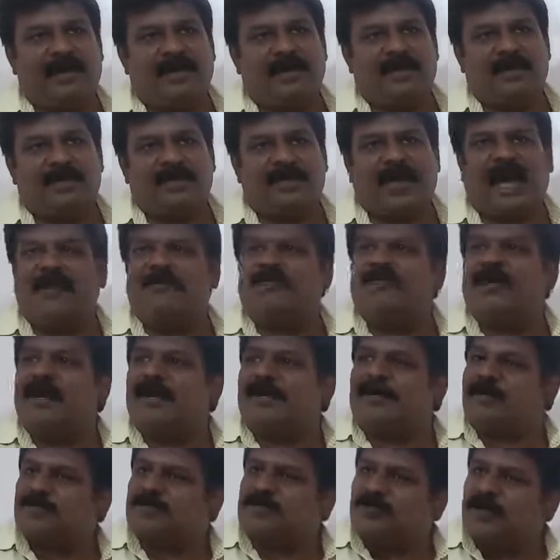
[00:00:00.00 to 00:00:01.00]
So I would
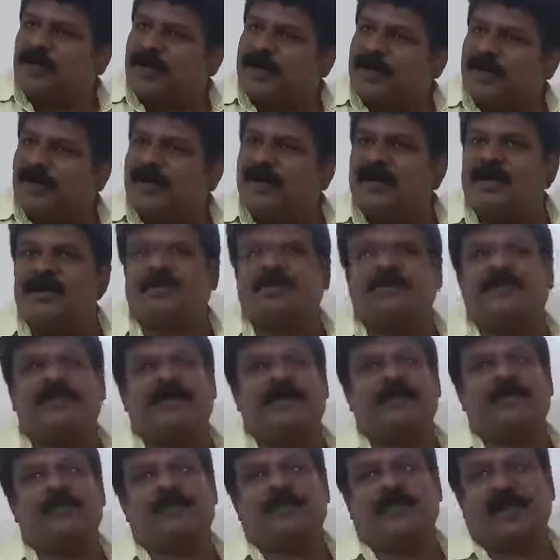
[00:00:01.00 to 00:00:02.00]
like to store it under the
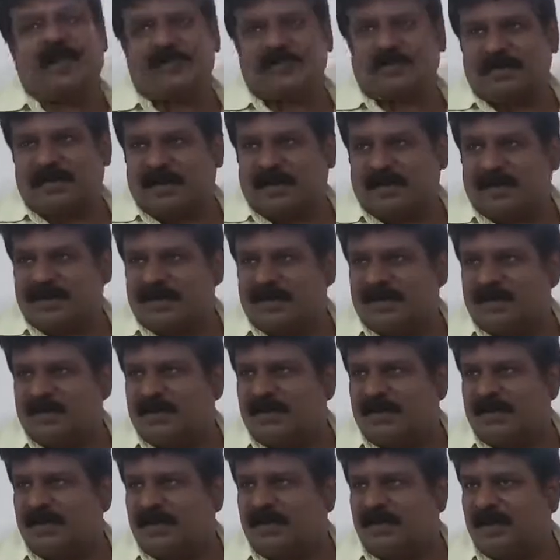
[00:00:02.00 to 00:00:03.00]
variable called as minutes.
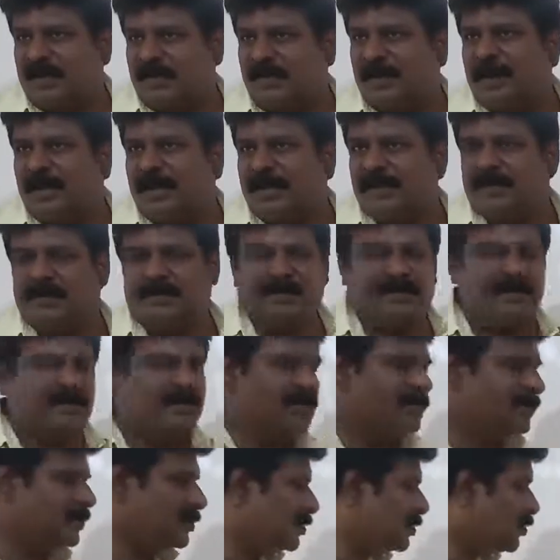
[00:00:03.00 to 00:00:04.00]
MIN.
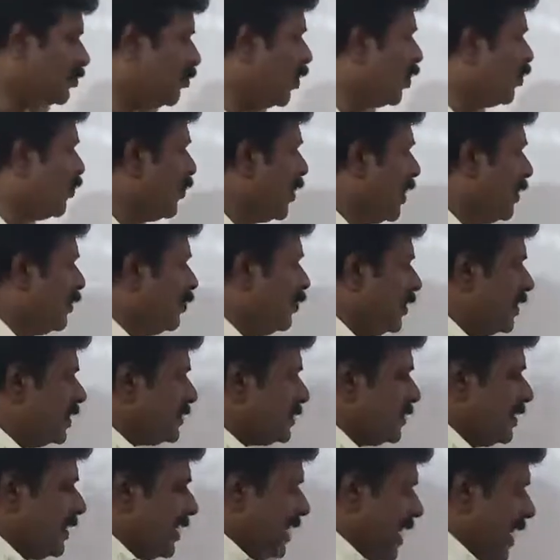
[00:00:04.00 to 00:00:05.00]
So what do I do
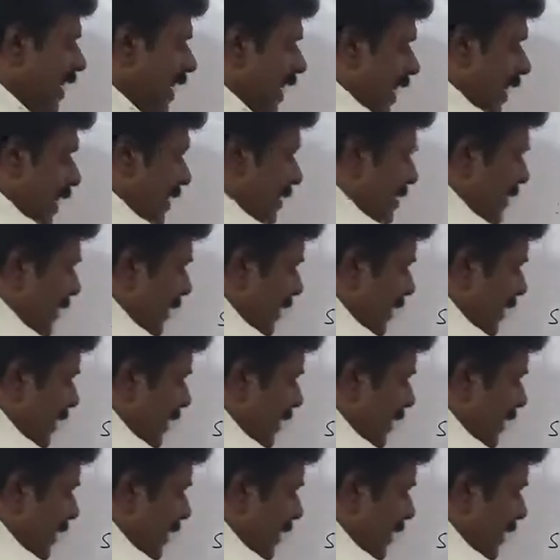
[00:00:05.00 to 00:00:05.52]
is, I say